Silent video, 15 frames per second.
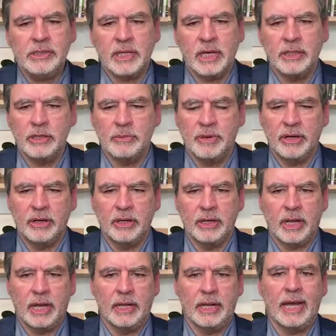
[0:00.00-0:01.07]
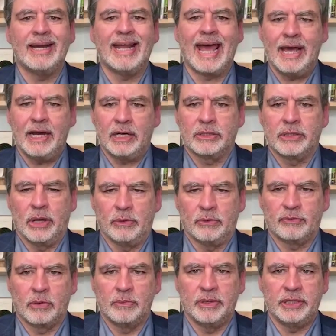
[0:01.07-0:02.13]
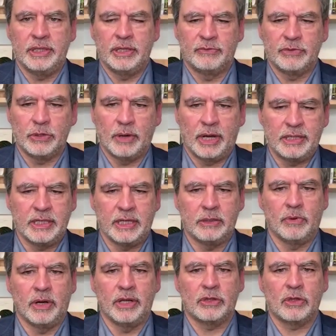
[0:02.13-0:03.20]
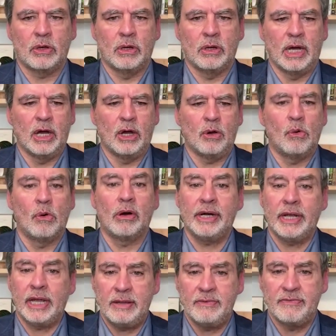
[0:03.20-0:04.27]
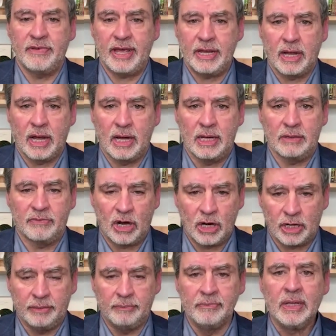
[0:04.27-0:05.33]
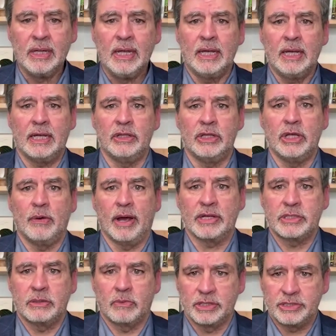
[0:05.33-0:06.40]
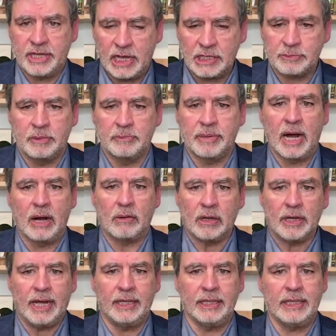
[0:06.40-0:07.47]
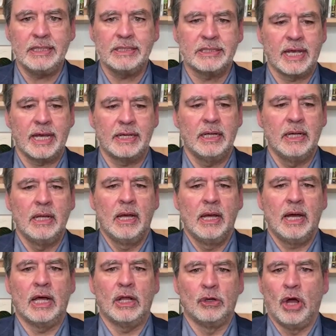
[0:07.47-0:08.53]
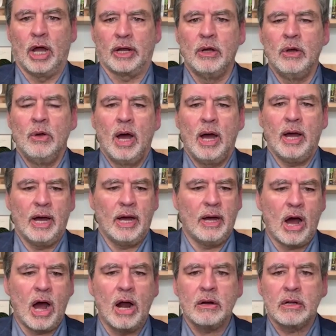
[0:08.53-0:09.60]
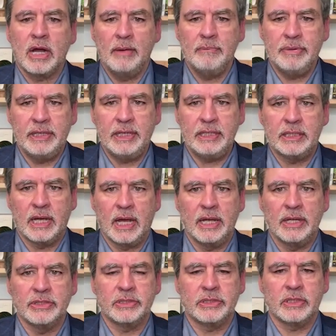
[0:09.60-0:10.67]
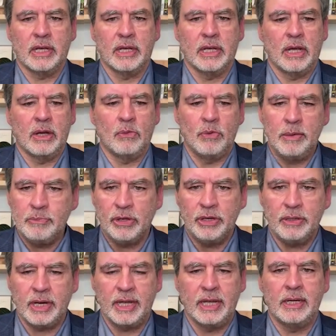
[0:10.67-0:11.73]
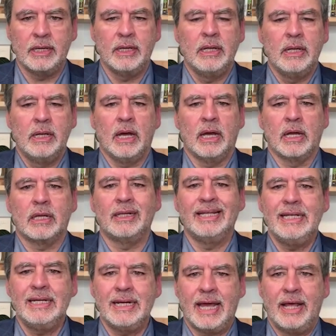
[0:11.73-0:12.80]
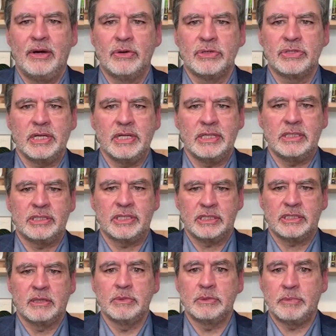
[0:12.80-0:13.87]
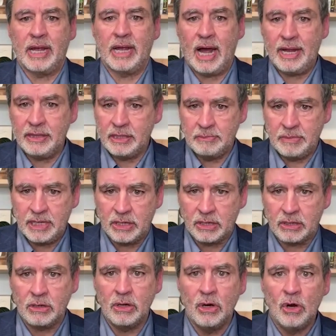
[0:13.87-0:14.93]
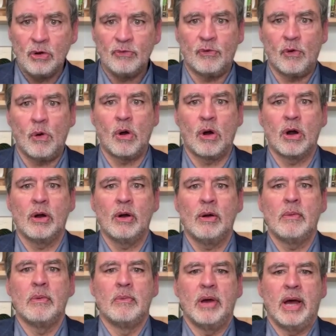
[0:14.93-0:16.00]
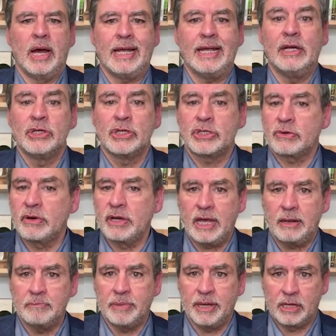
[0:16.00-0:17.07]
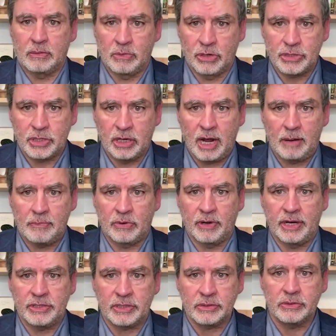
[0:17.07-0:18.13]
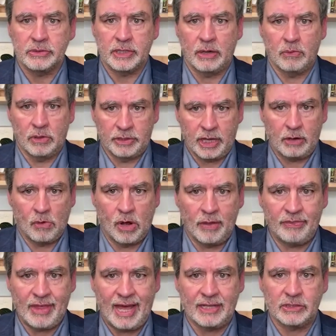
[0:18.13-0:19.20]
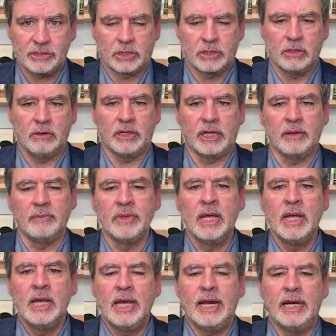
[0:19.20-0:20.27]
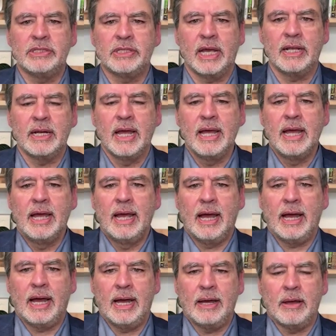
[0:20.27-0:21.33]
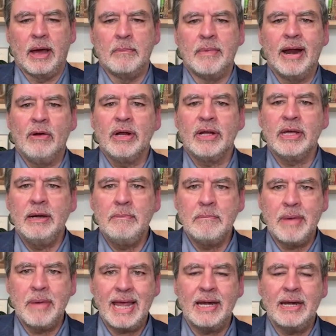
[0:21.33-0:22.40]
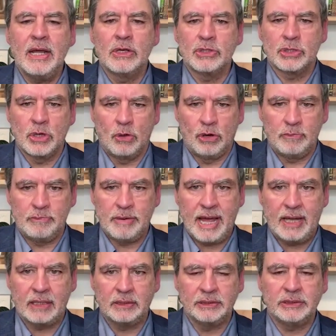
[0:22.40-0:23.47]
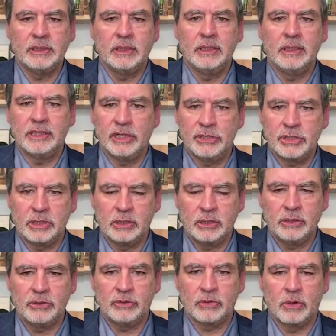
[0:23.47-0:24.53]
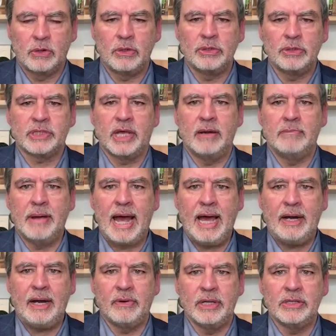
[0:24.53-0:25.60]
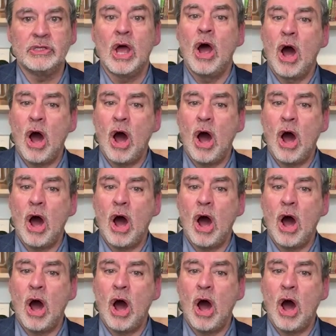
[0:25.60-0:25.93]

to tell you about an anecdote from an interview I did with Jorge Varga in the US. He runs Aspen Power. And he said, look, our company does, we put in clean energy systems behind the meter for industry and big commercial operations. They want that security. And he said, American-made solar panels, digital controls, and batteries